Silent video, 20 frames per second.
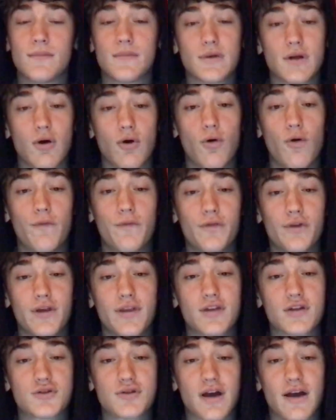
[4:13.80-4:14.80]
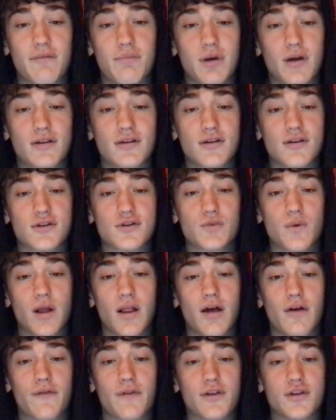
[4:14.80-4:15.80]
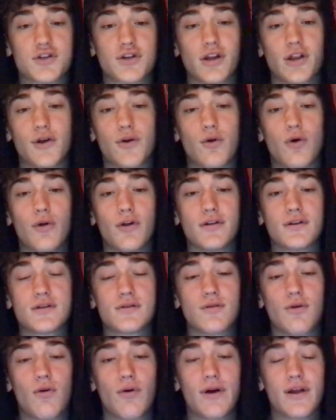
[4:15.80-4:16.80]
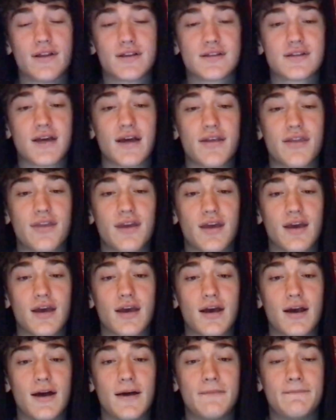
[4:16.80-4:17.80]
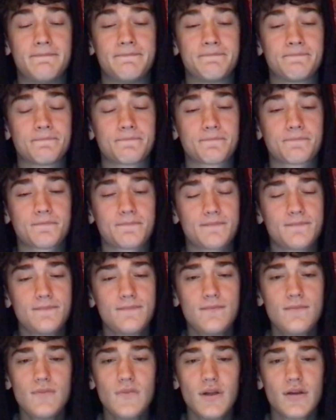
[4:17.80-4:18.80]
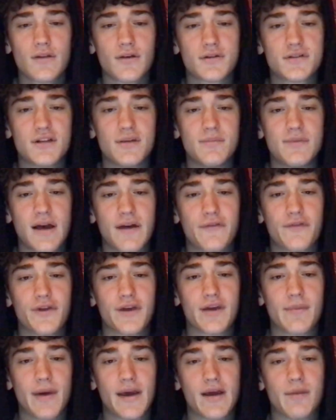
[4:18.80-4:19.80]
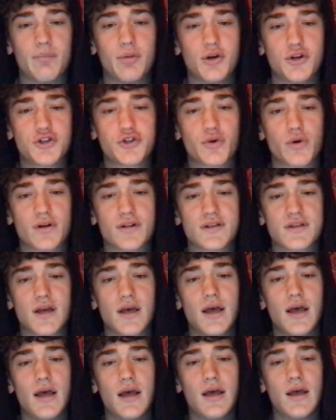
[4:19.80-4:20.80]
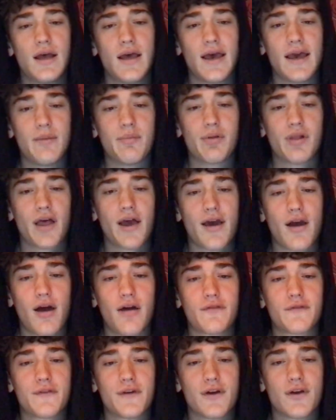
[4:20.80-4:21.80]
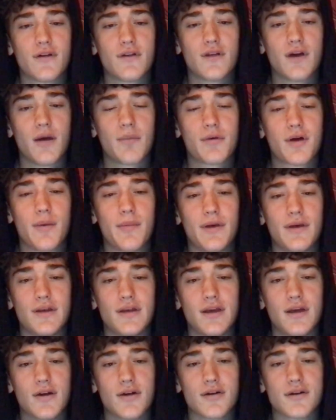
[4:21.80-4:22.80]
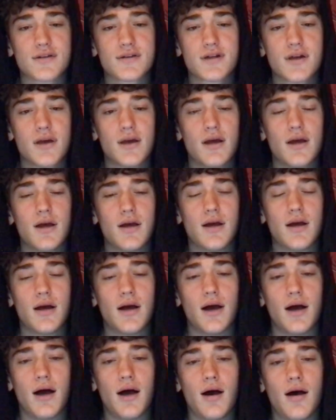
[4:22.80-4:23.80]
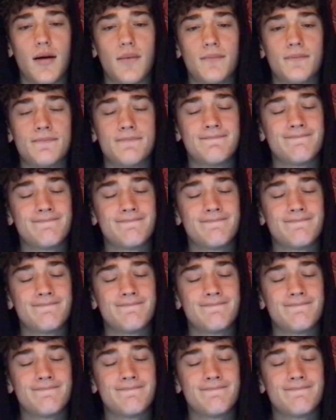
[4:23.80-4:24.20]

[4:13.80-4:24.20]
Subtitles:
Hopefully this draft pick turns well out for the Charlotte Hornets. I think their team definitely can make a push towards a playoff here in the upcoming years. Hopefully